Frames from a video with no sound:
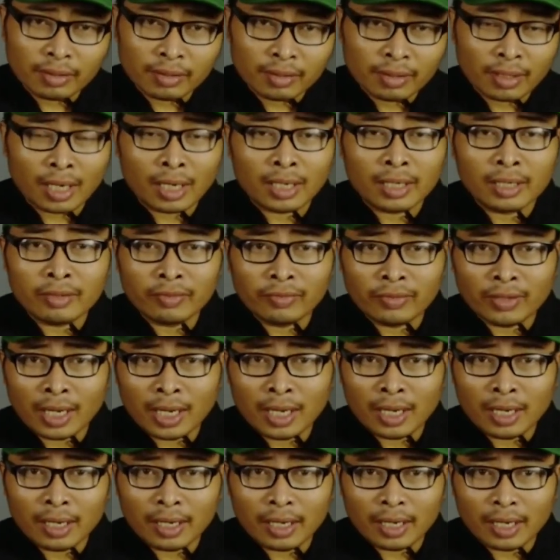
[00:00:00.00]

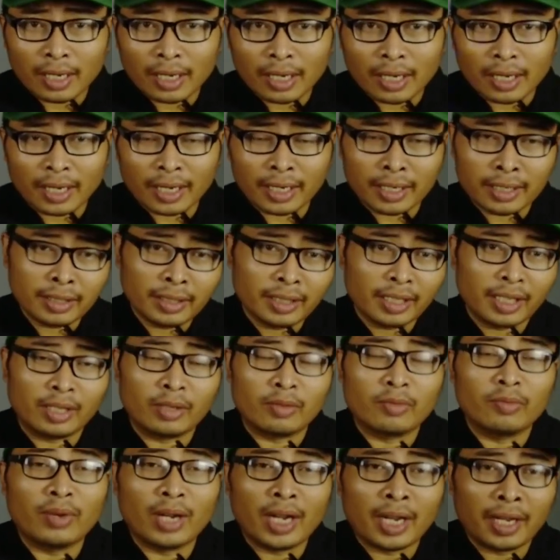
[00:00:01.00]
saliva, and
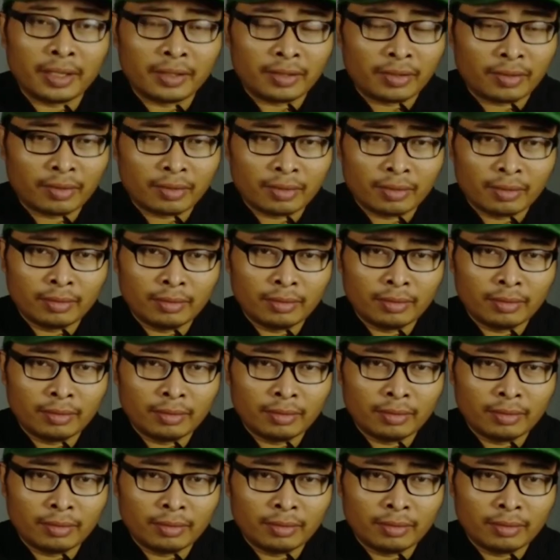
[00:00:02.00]
egg whites.